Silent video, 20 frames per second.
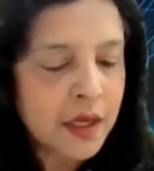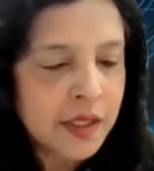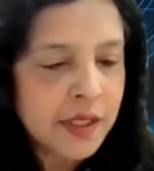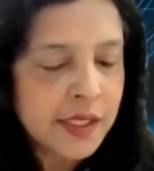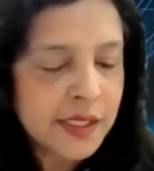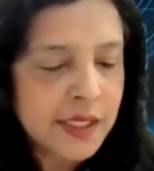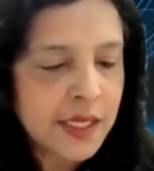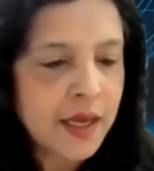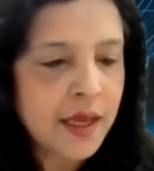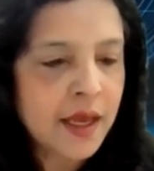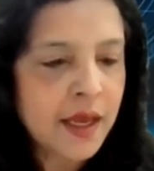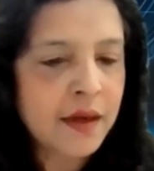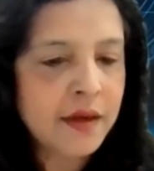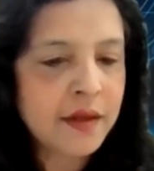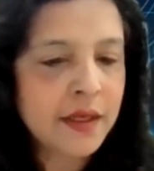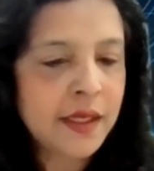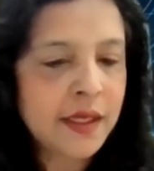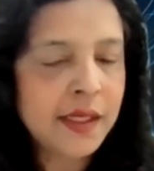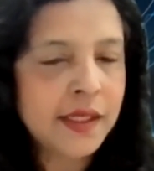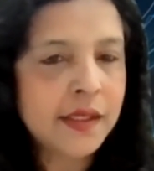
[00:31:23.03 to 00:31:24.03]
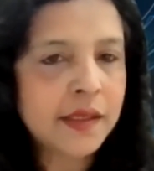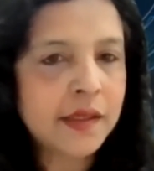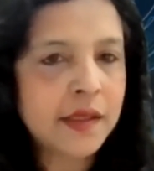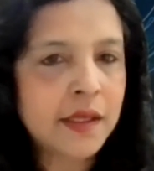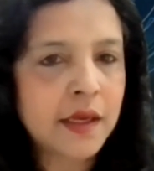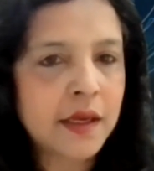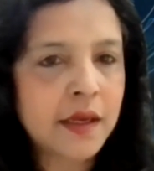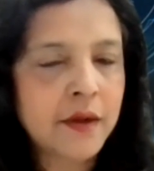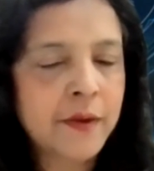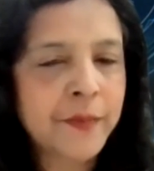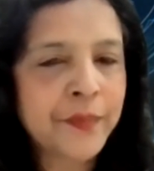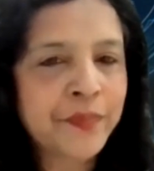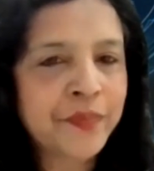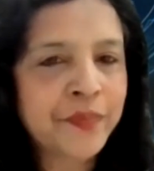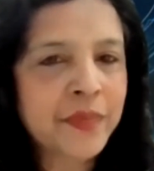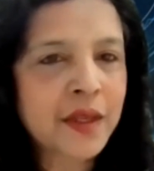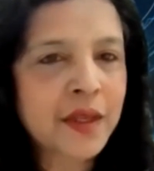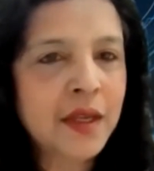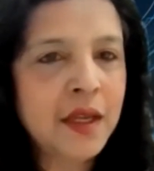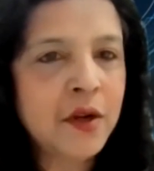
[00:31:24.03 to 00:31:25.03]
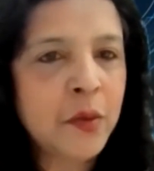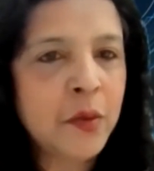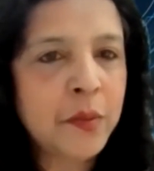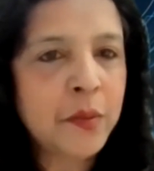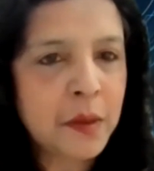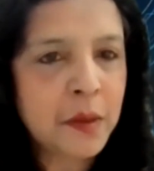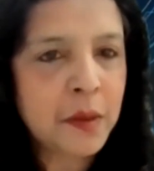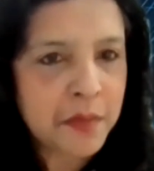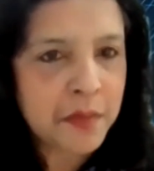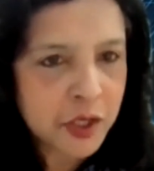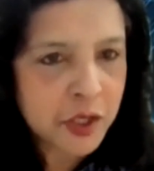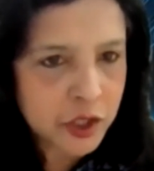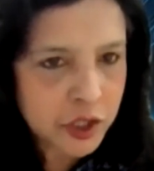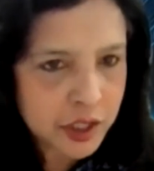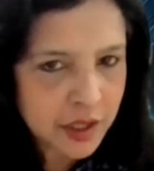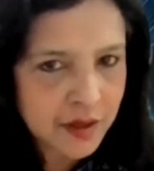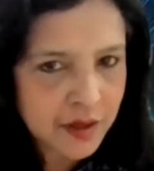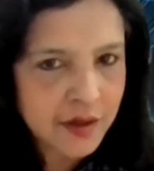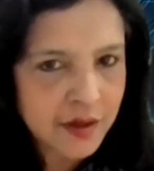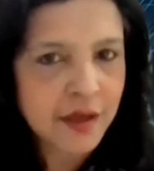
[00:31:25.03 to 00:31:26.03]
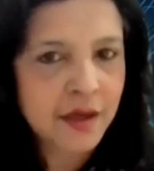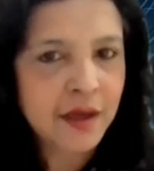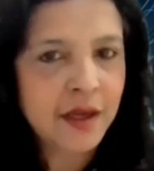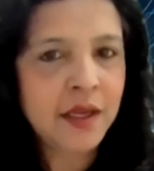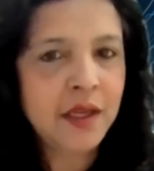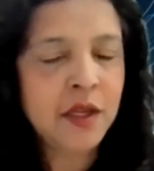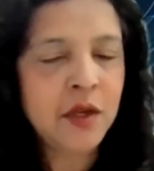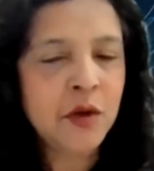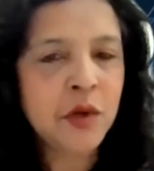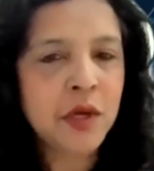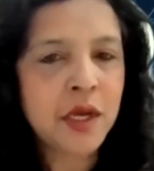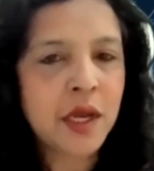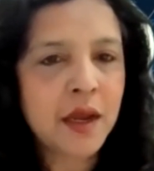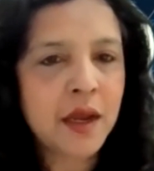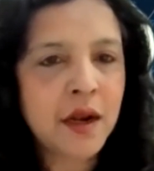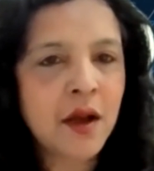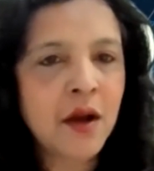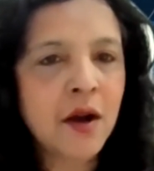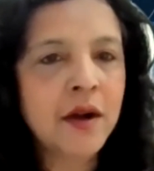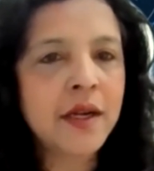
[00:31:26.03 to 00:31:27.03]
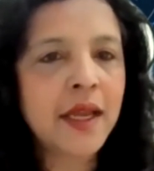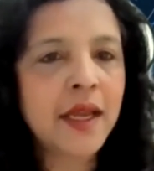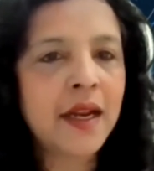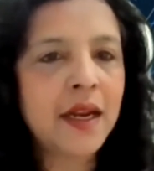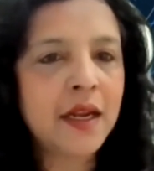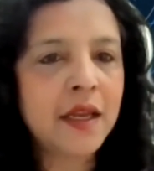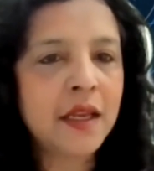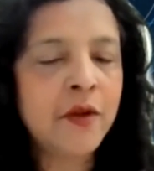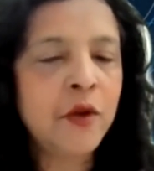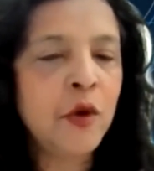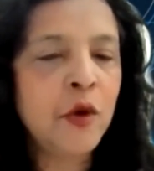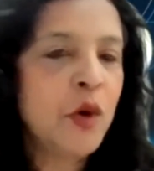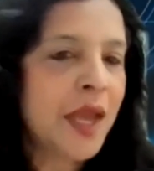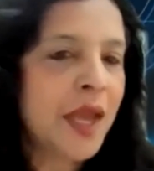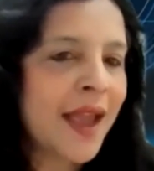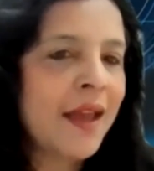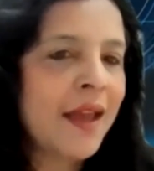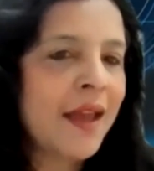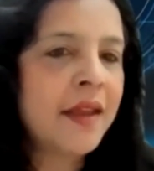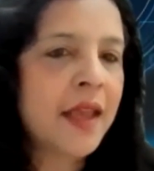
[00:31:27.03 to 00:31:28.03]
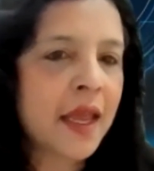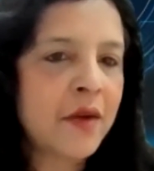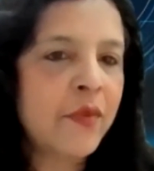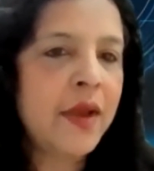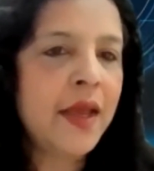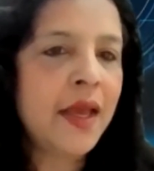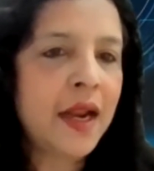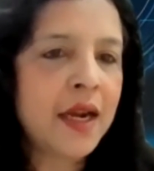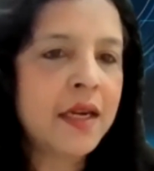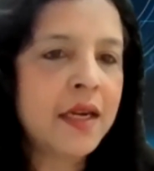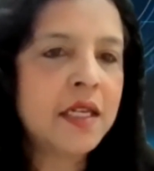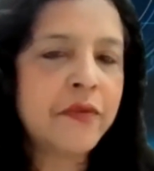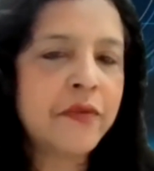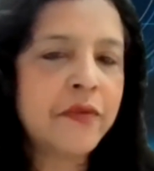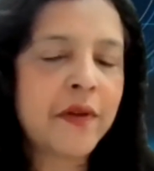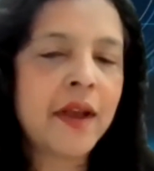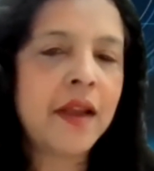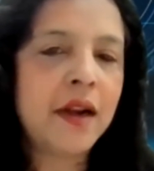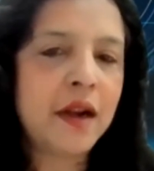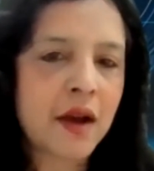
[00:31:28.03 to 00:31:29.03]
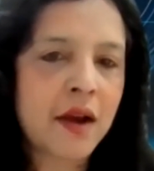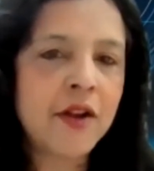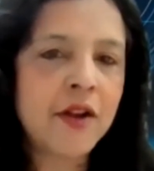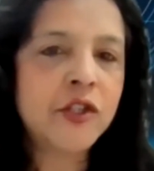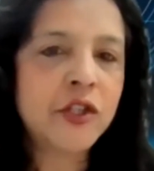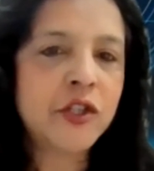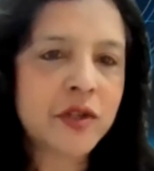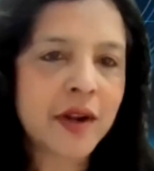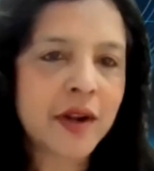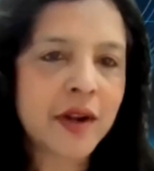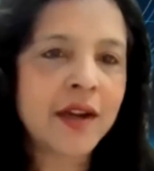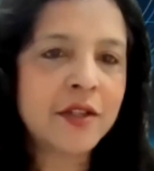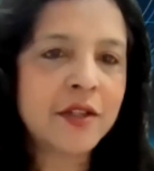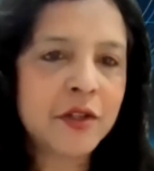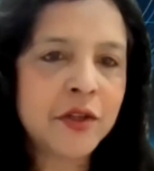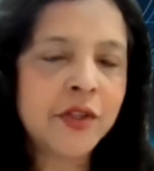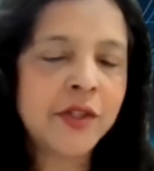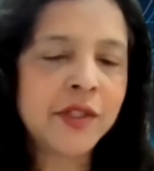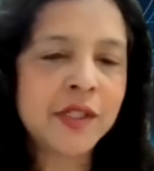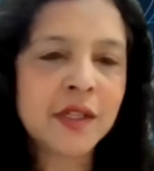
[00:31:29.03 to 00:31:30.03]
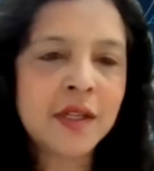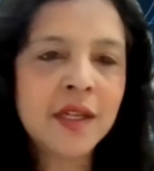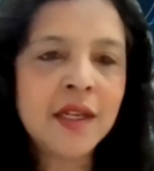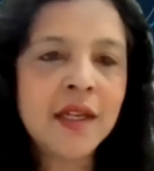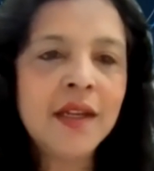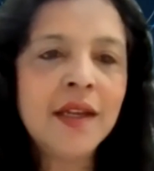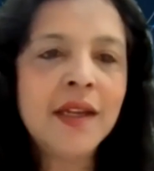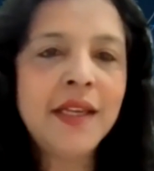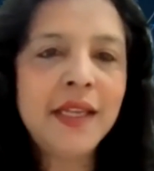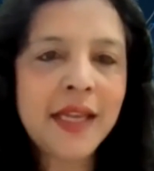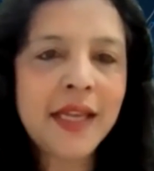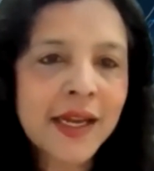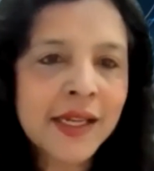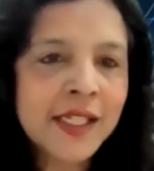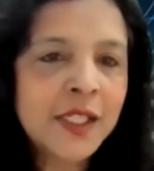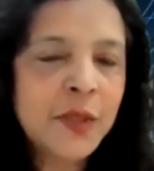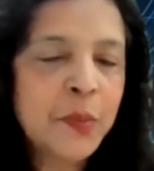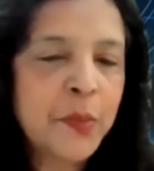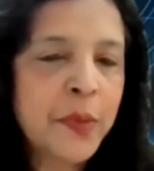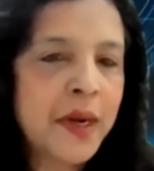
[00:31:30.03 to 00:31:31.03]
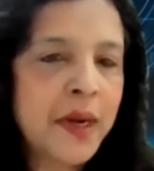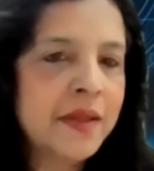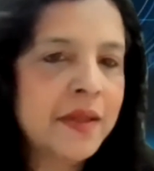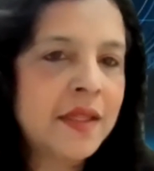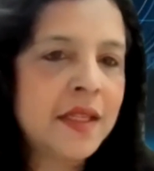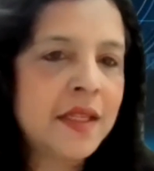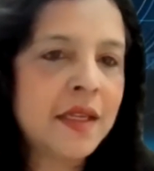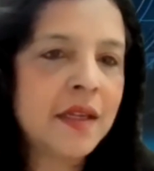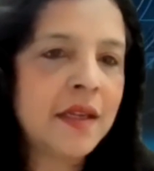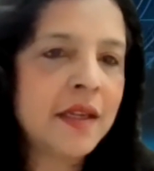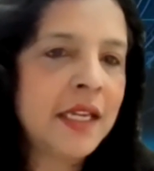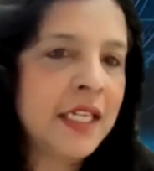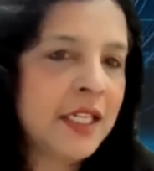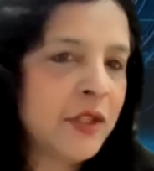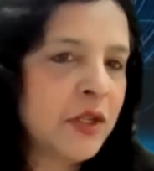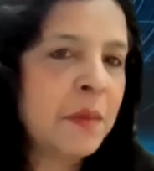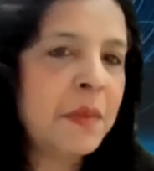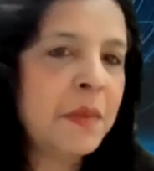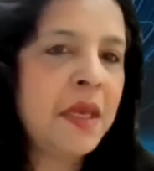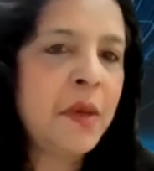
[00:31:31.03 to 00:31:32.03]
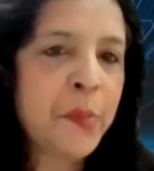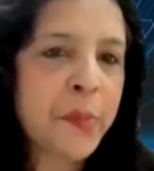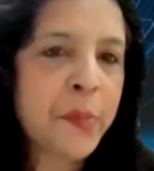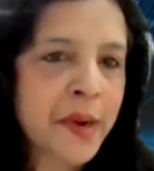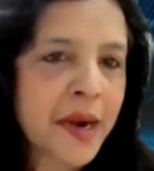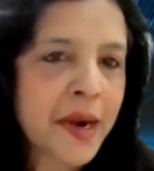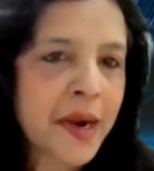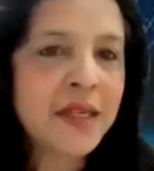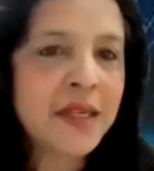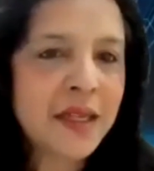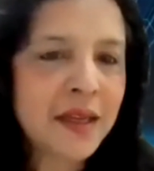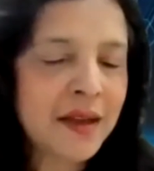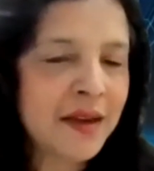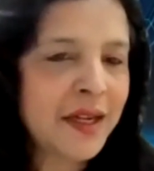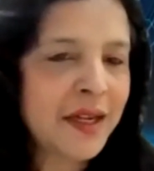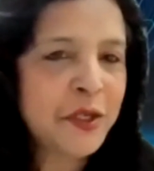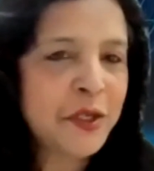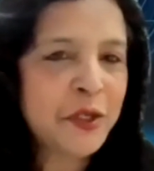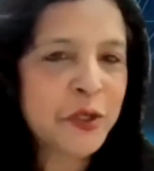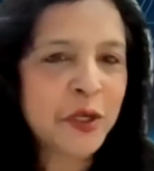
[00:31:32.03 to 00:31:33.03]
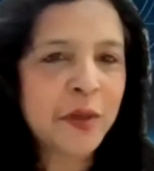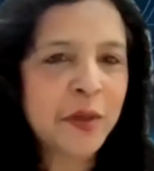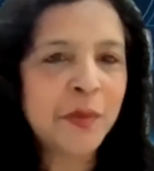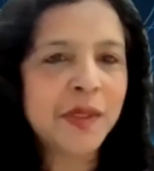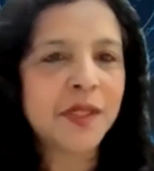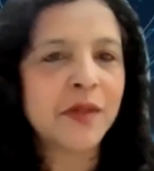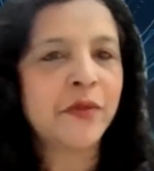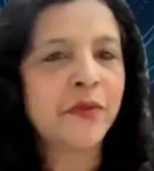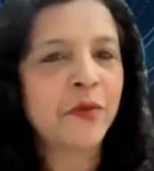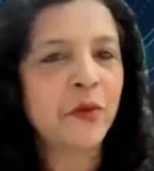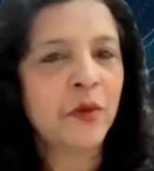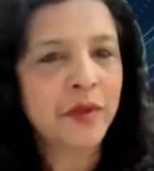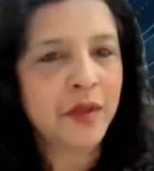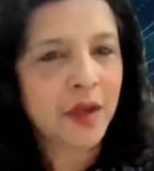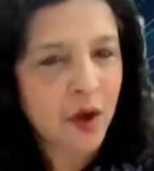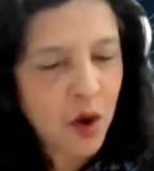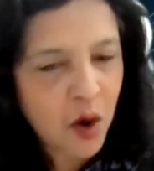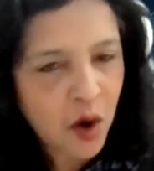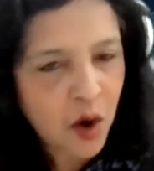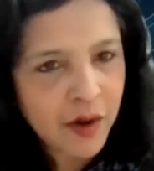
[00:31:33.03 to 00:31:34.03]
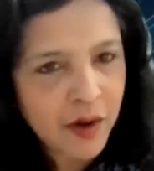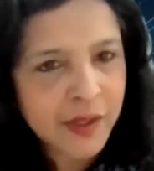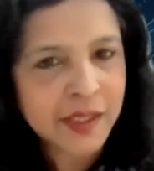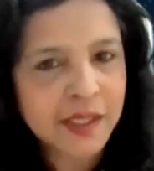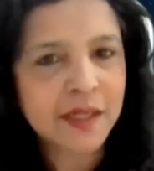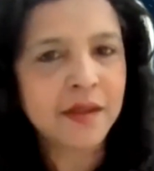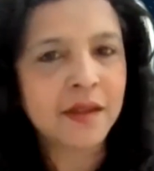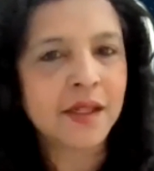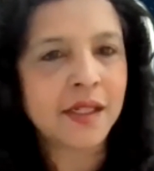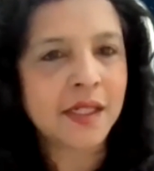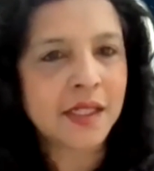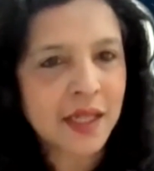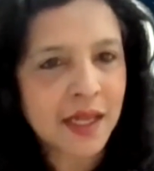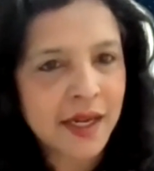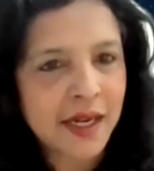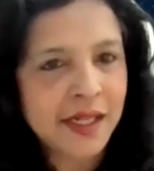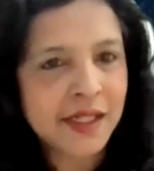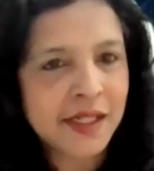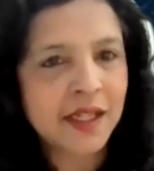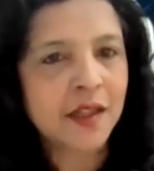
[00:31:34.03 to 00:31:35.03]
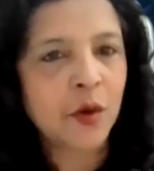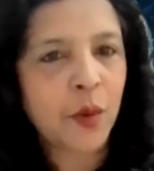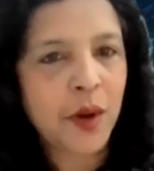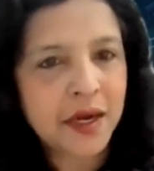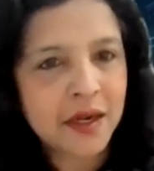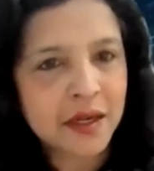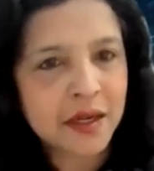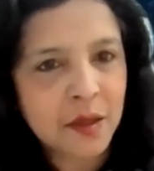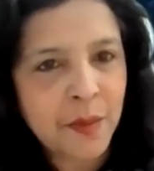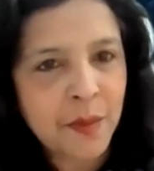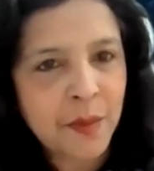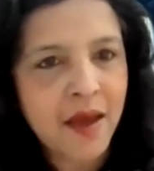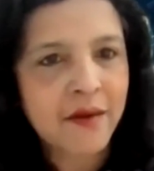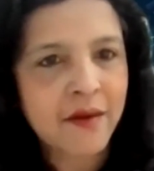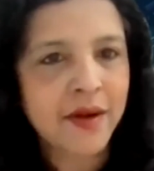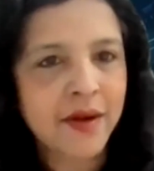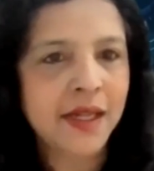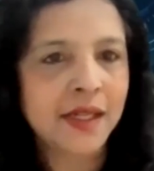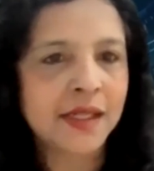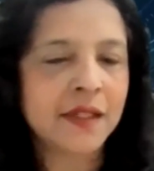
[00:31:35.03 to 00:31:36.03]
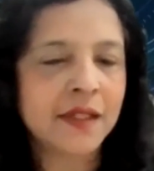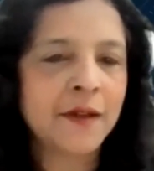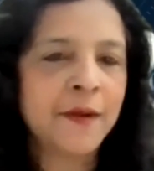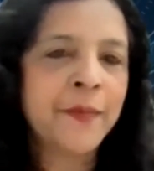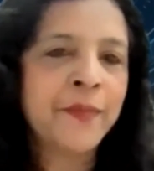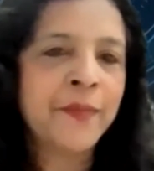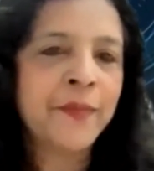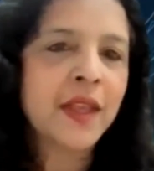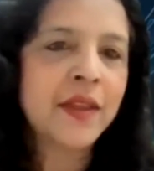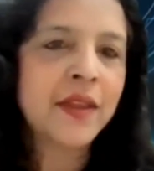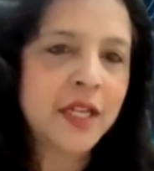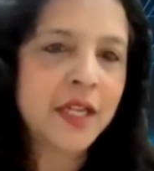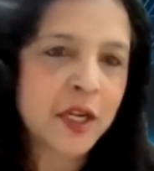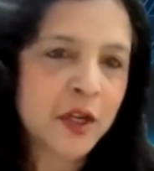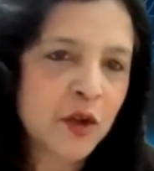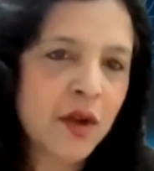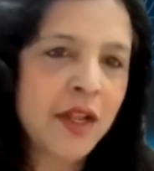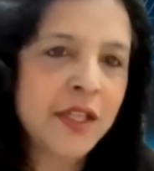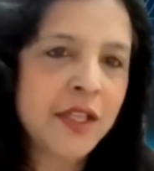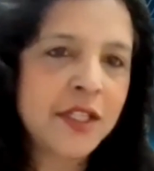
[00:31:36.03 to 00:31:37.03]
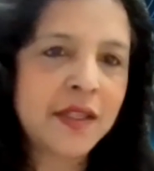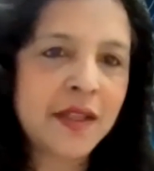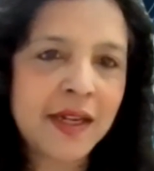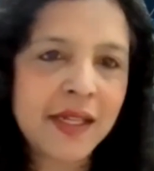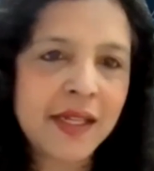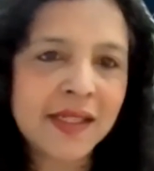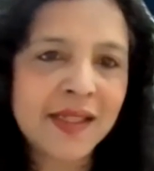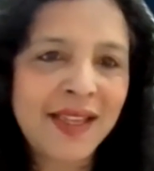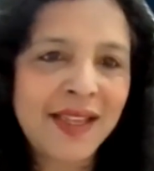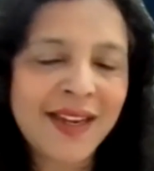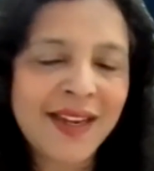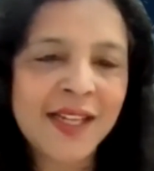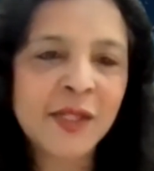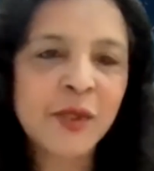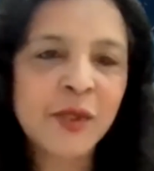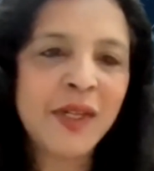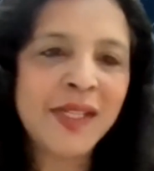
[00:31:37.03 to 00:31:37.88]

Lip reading: Second is the mission. You can electrify large tractors, yes, but it's going to be impractical in terms of the cost and the size and the weight of the batteries and the technology that is needed.